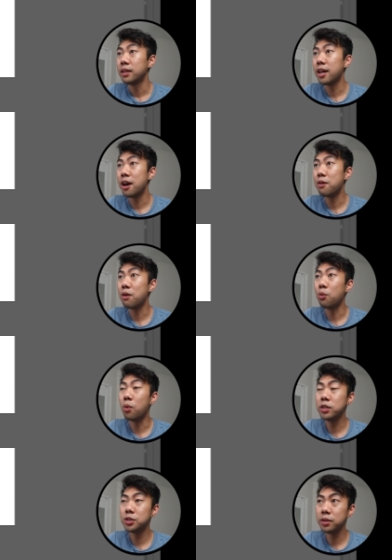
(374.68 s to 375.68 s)
Now,
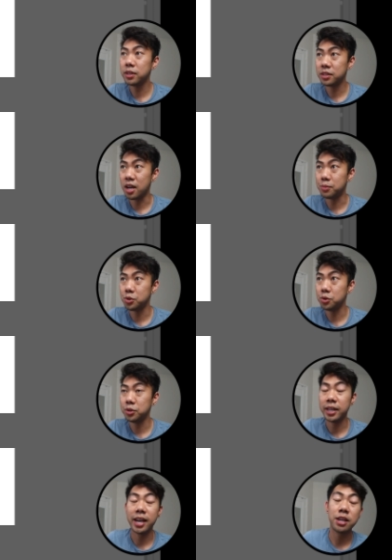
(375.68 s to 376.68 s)
once you're in this type tool,
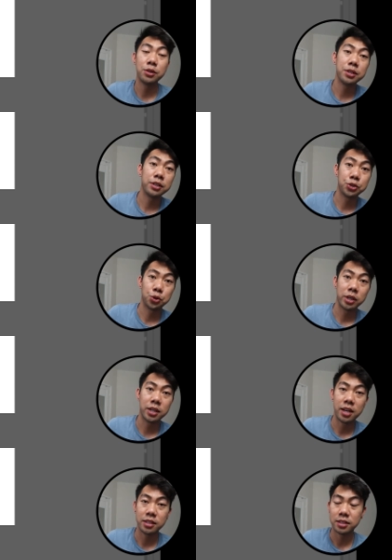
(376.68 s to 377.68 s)
you can't use any
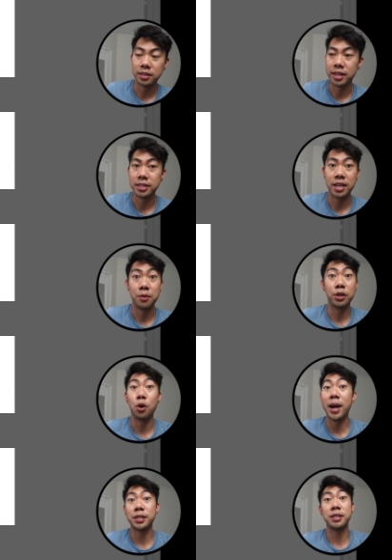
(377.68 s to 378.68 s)
shortcuts. Let's say I wanna
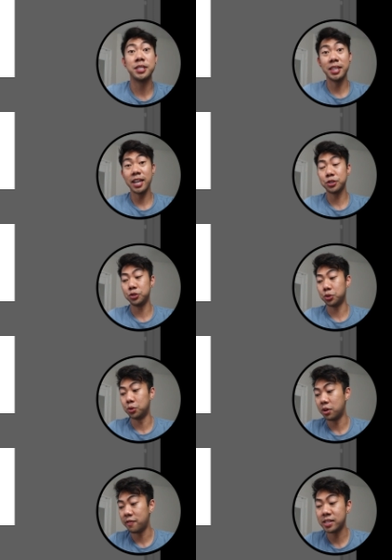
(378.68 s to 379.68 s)
go back to the selection
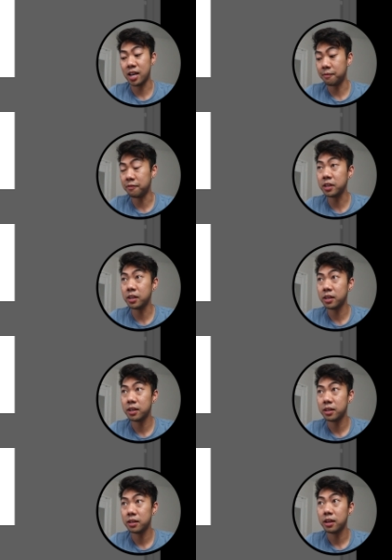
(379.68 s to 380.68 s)
tool. If I type V,
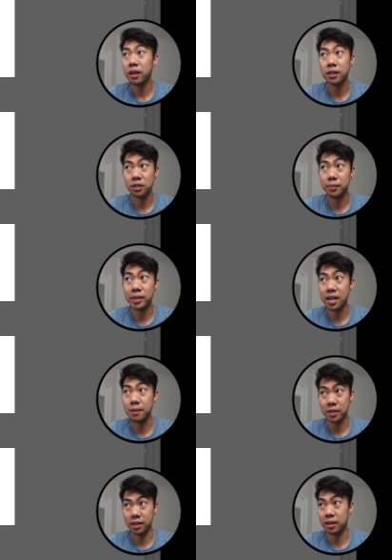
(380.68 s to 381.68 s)
it's gonna be
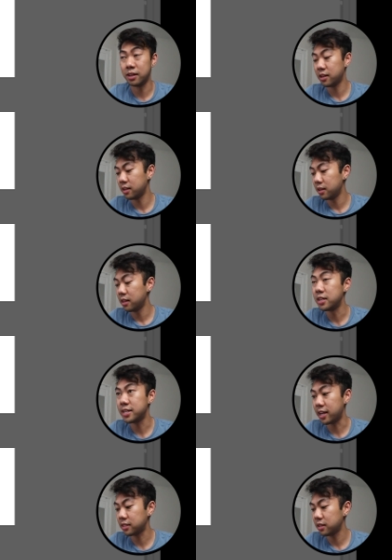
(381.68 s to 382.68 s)
typed in the
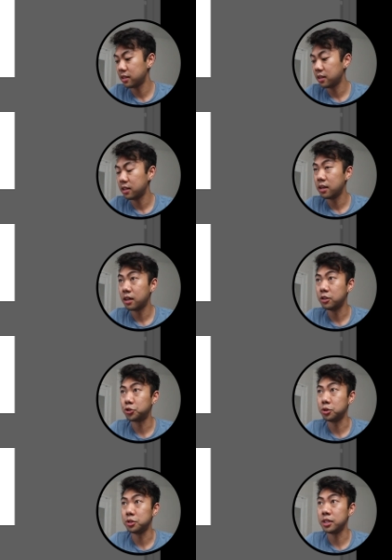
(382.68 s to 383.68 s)
text.
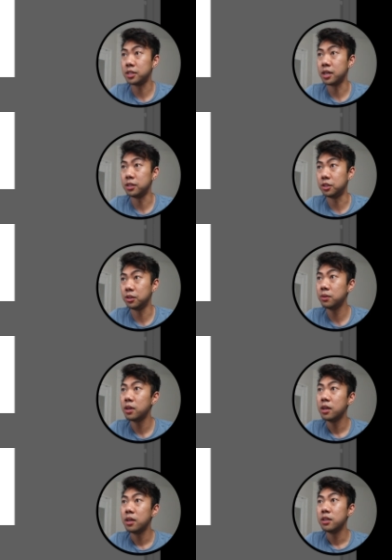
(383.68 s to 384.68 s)
Control Z to undo.
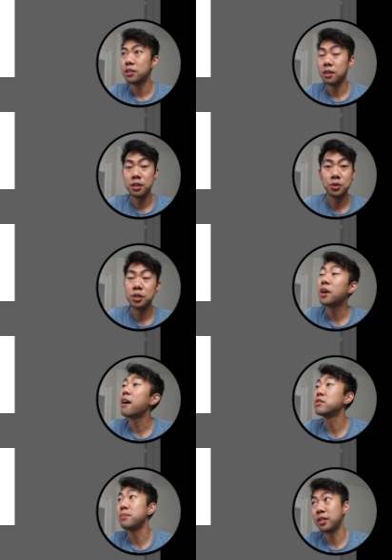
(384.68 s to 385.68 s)
So this one you
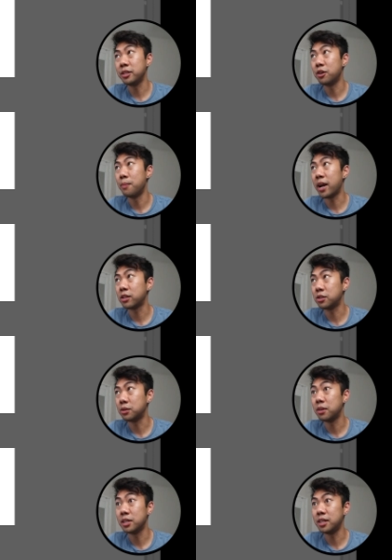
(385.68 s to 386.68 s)
have to manually go back
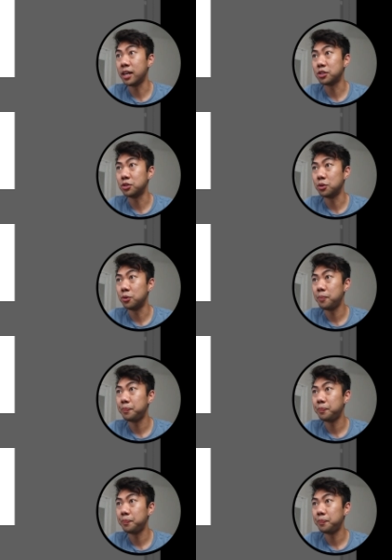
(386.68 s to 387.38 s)
to the selection tool.